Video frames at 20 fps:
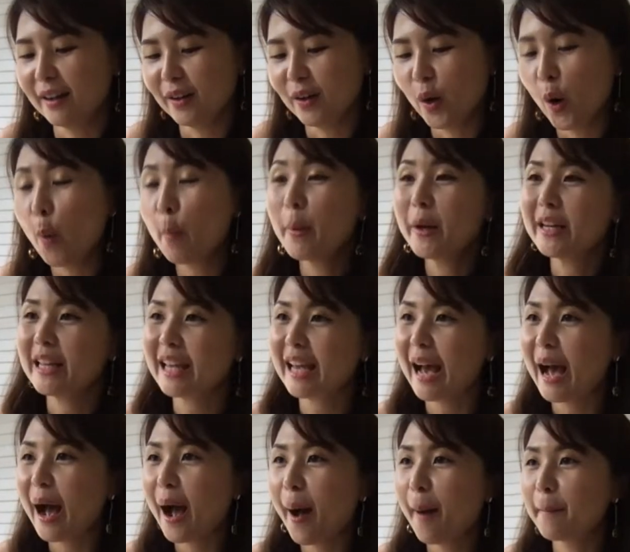opening
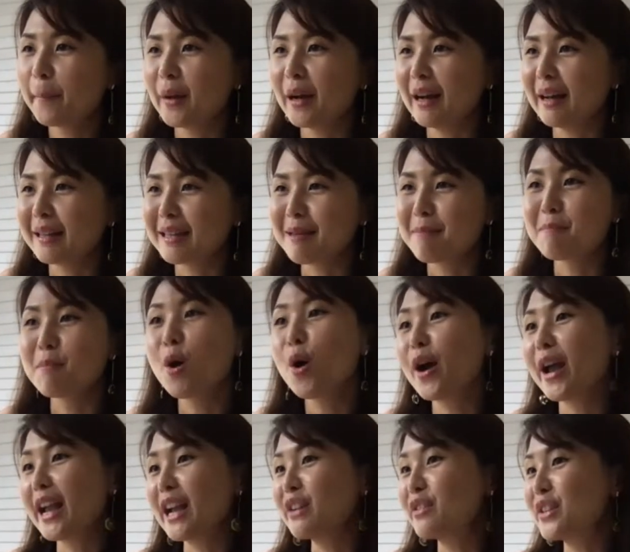up in more
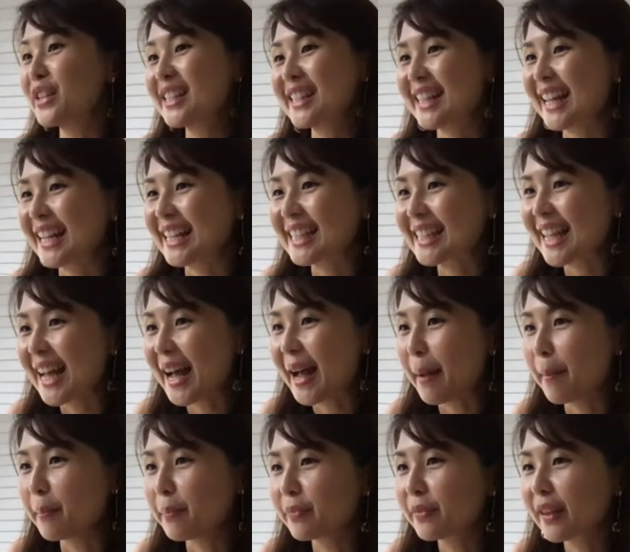areas next
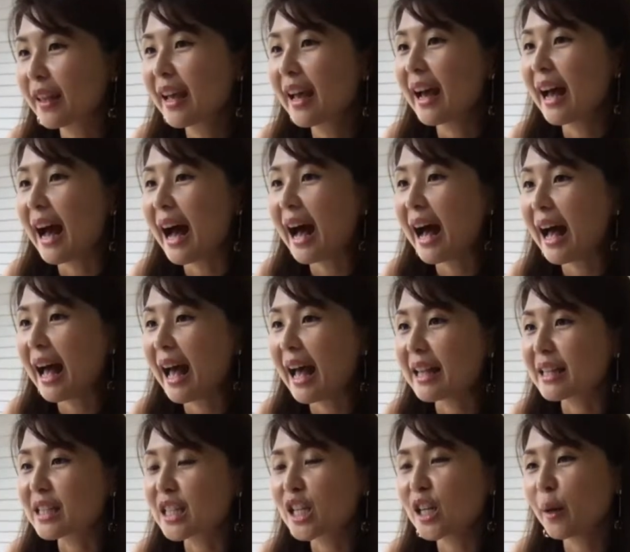time.
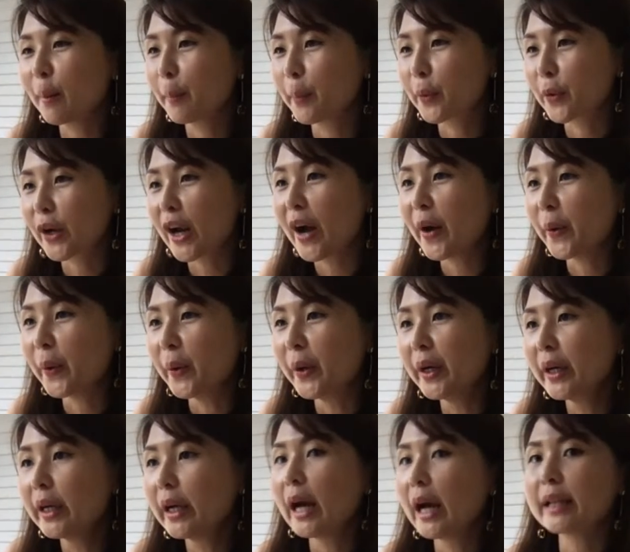At Tebrau,
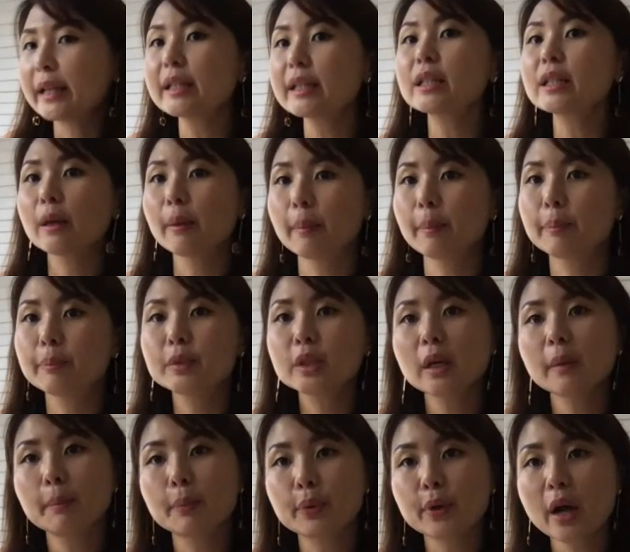I think
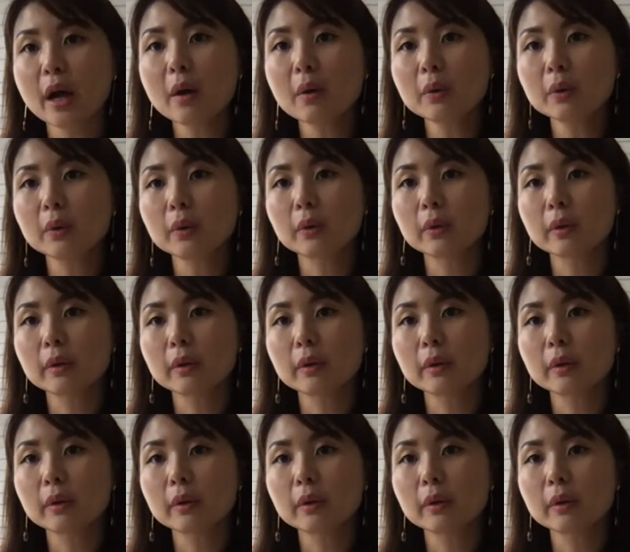Tebrau